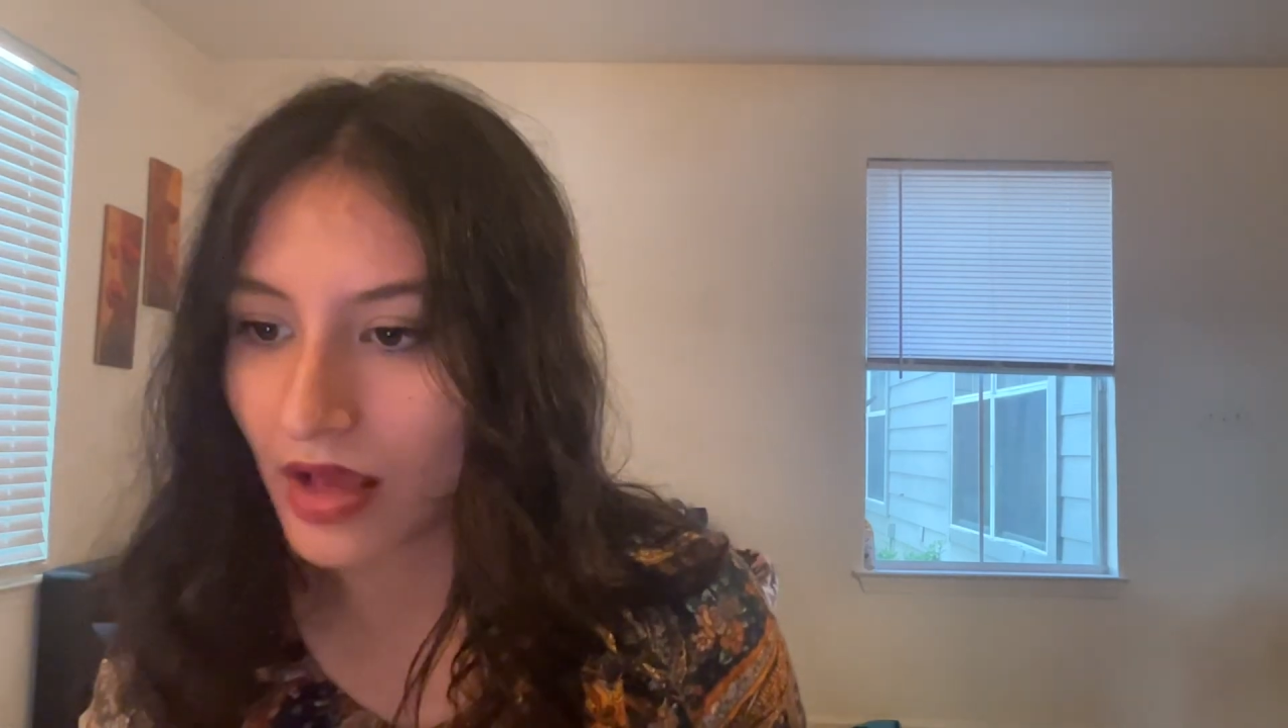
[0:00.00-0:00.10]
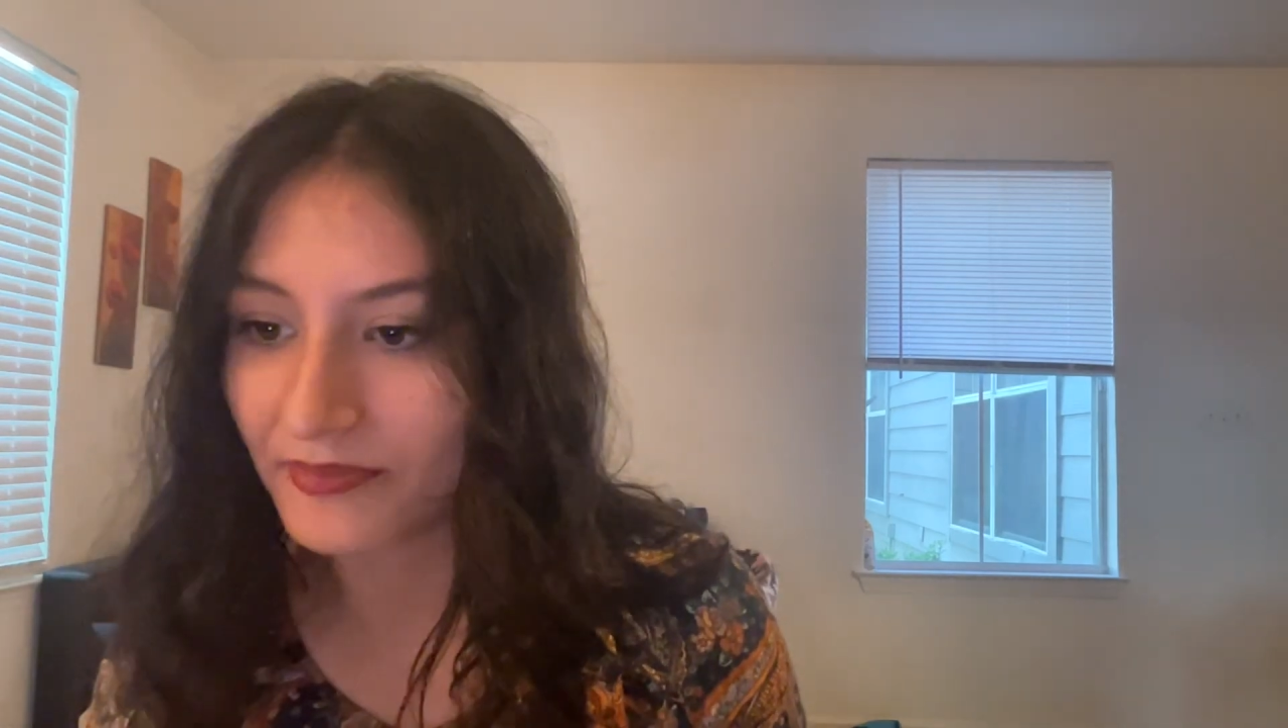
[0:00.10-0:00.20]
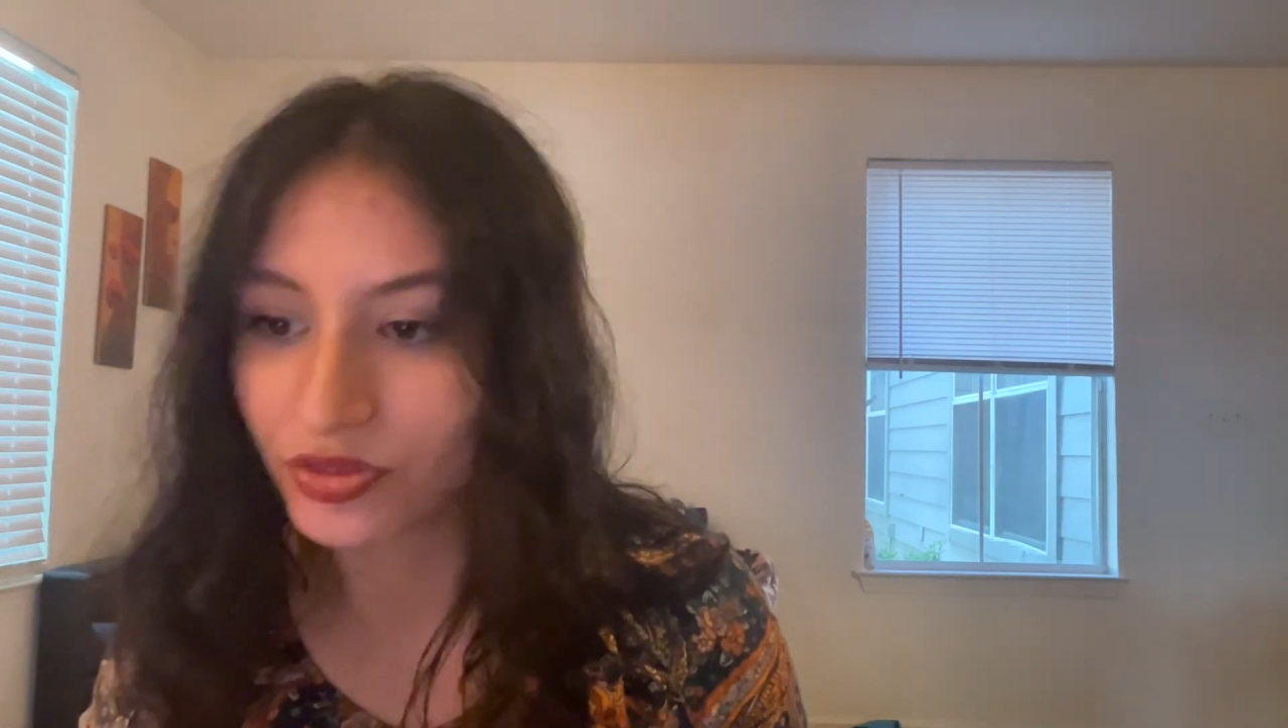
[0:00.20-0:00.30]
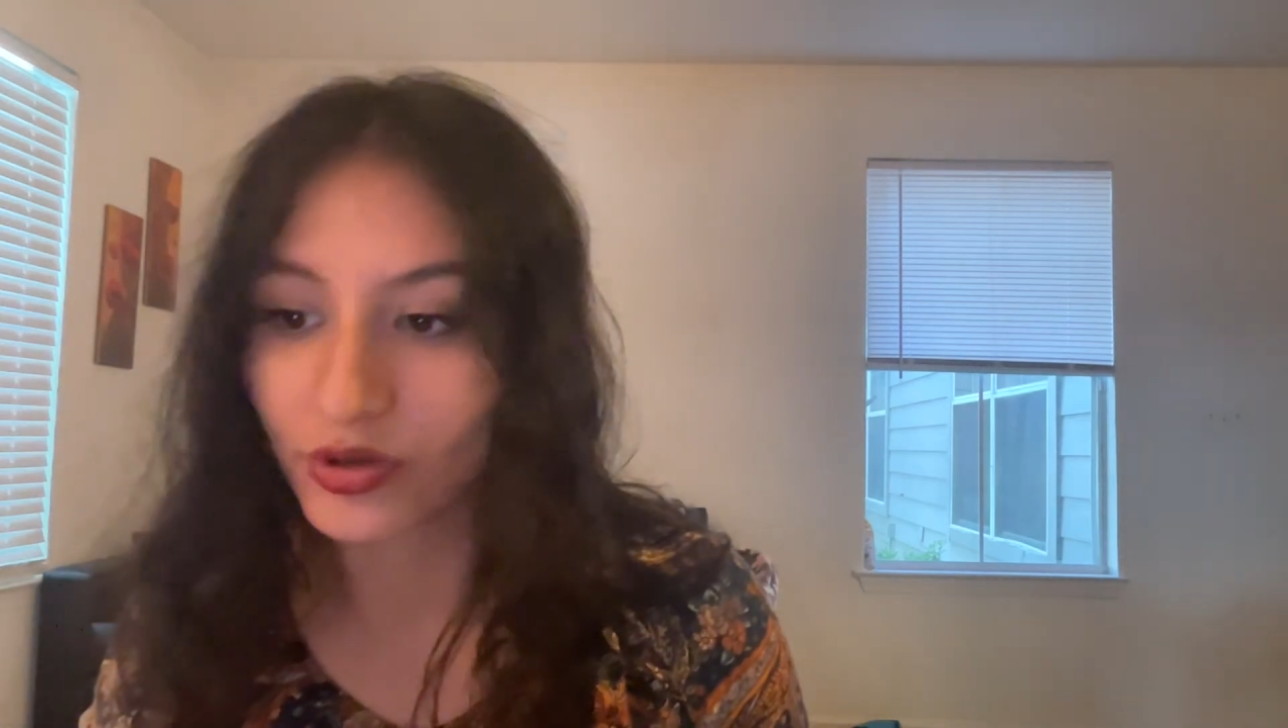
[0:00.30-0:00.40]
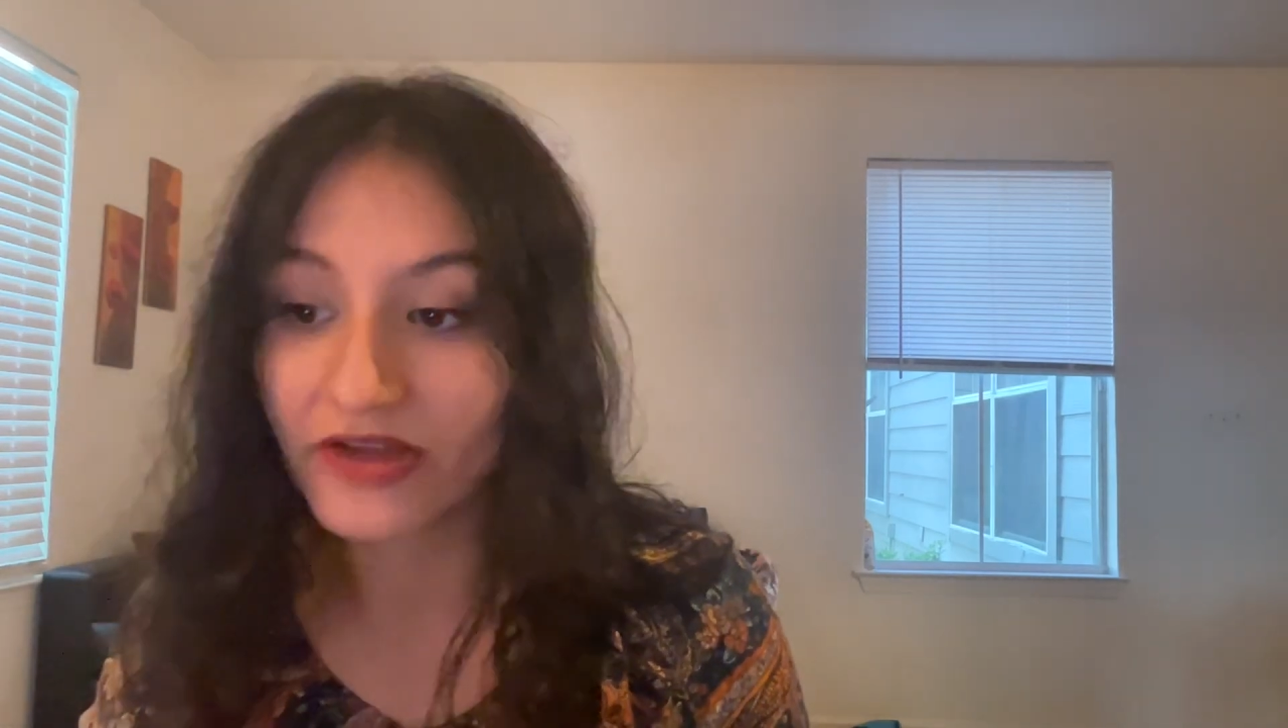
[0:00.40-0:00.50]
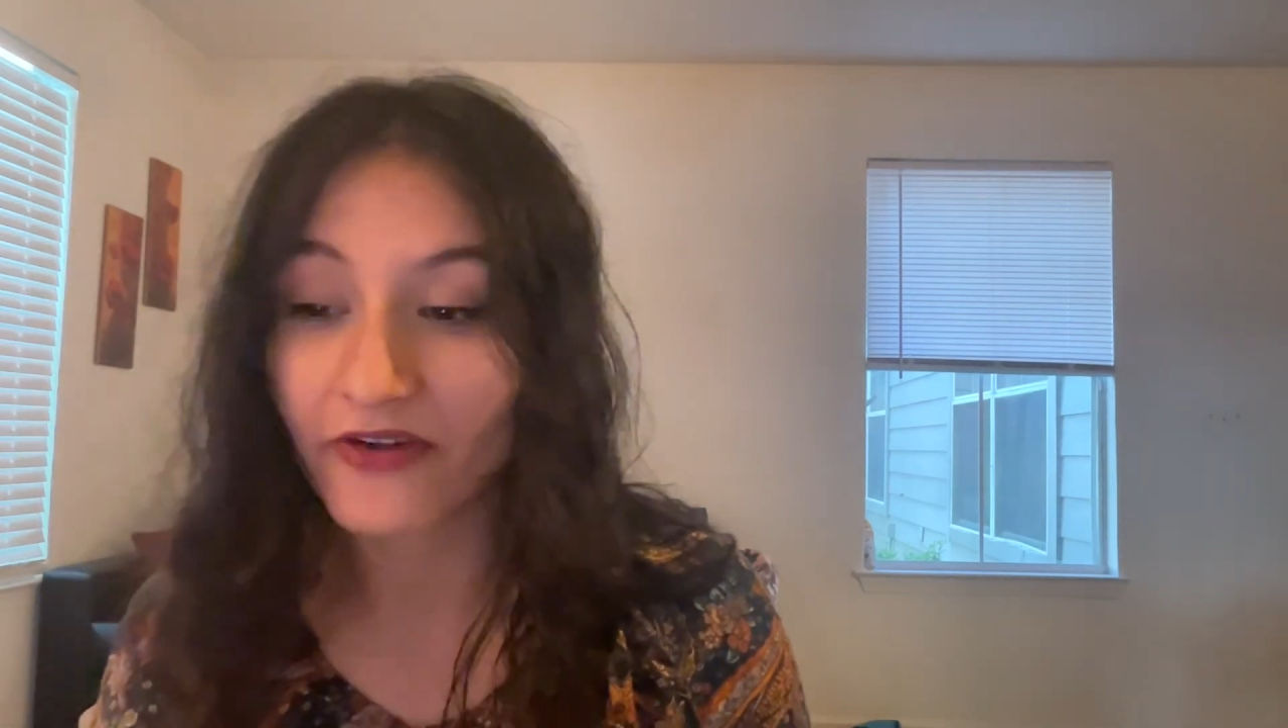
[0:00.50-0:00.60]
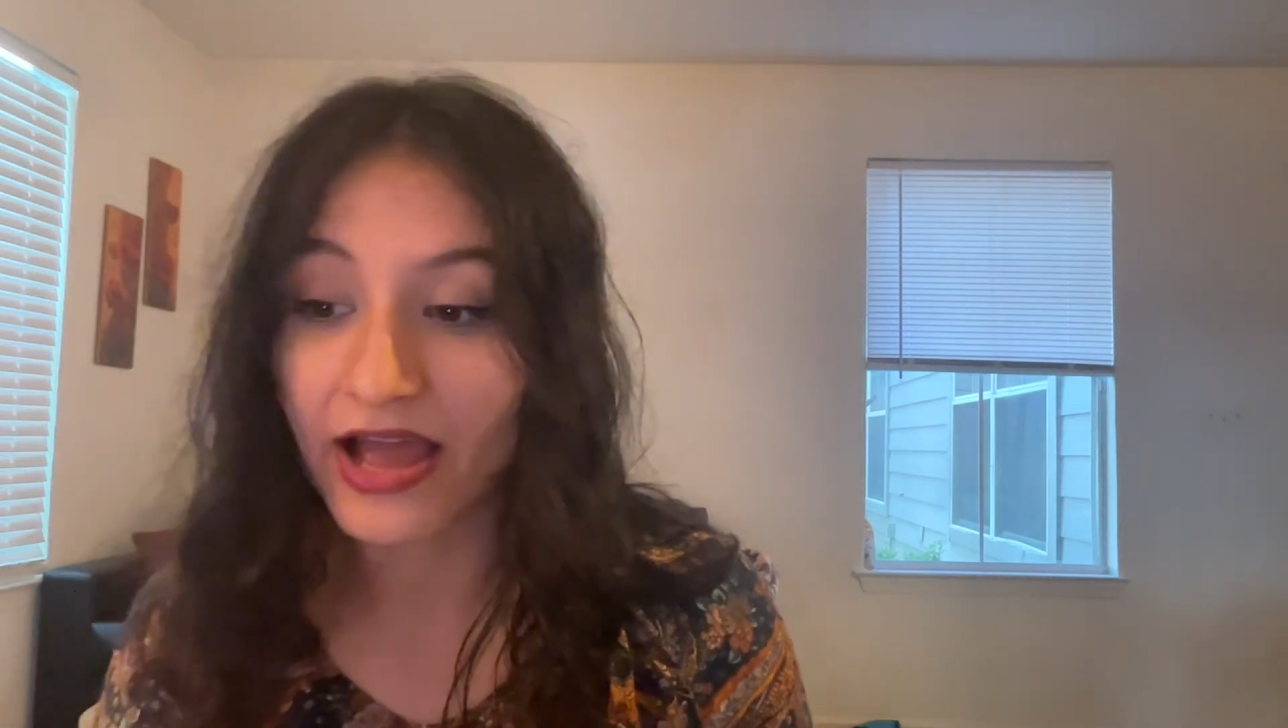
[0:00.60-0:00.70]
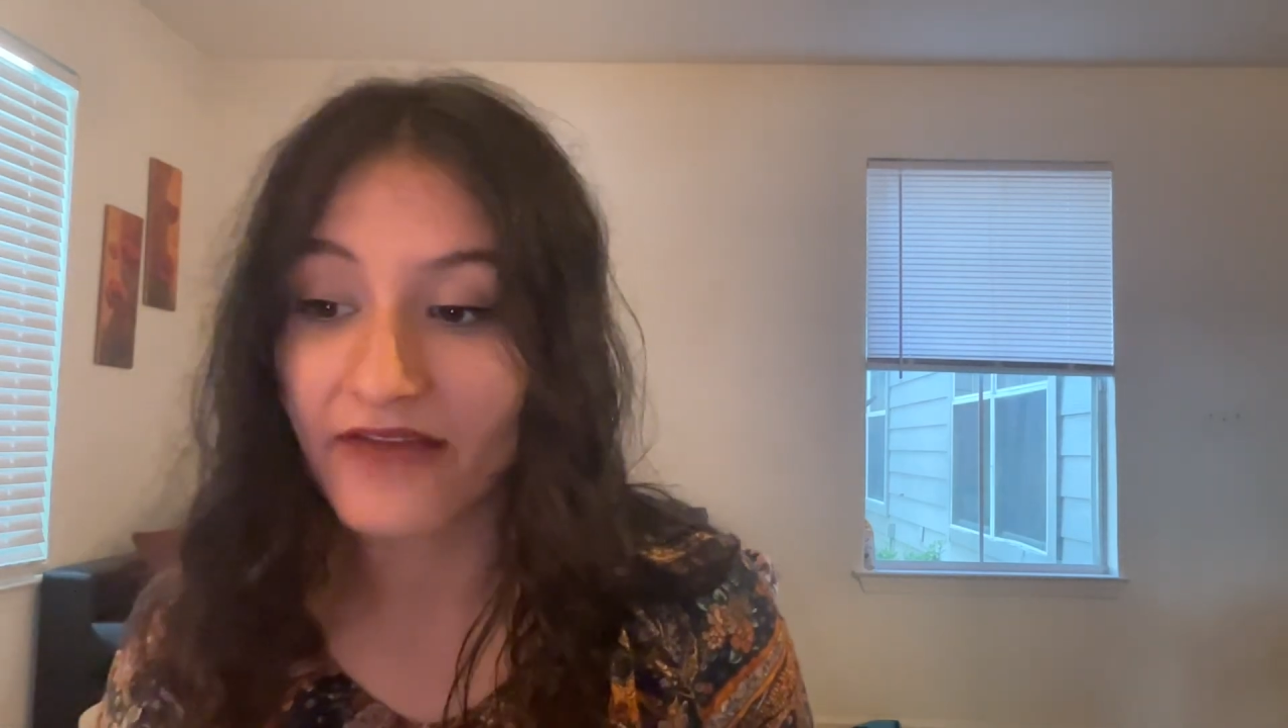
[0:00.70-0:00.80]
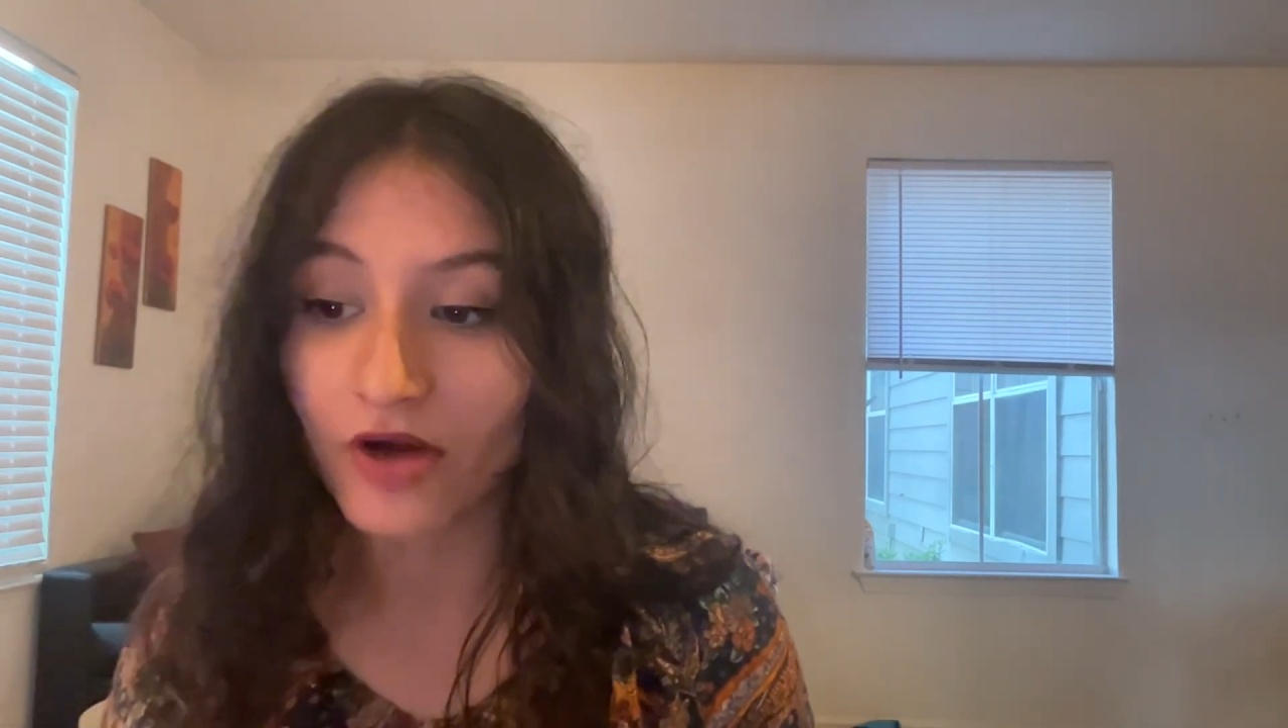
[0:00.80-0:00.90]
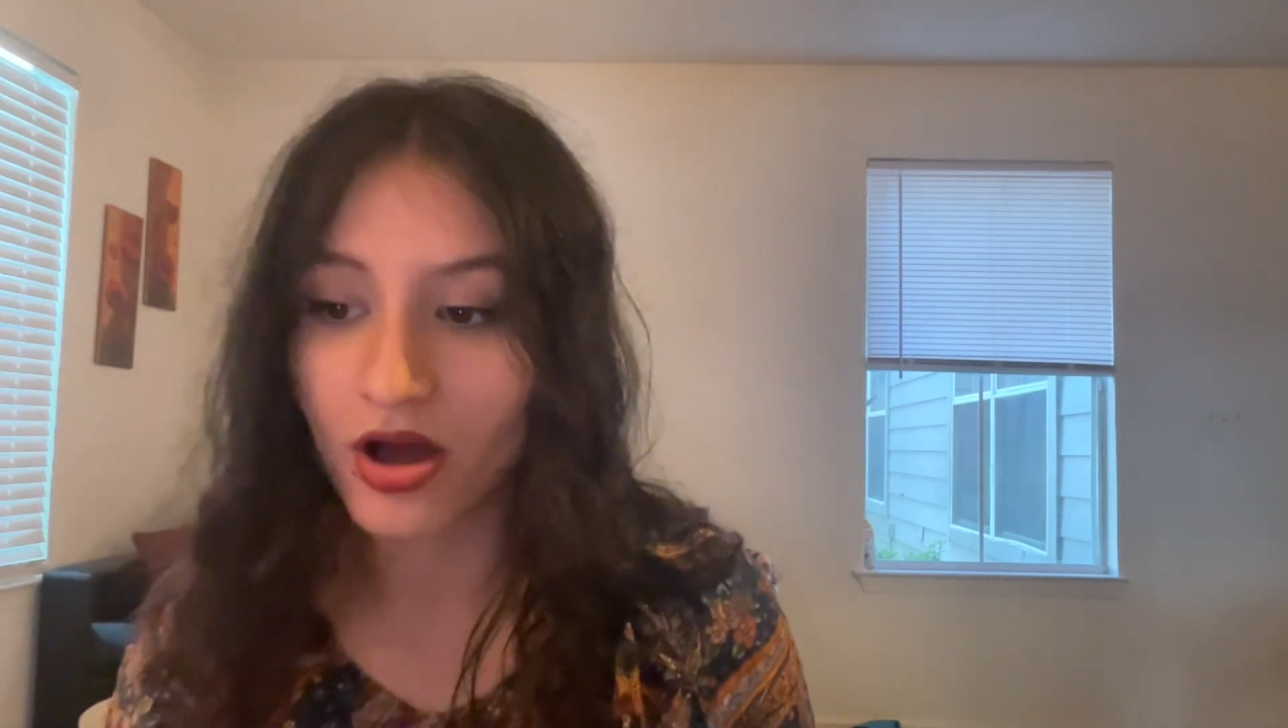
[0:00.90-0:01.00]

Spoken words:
and 3 and 5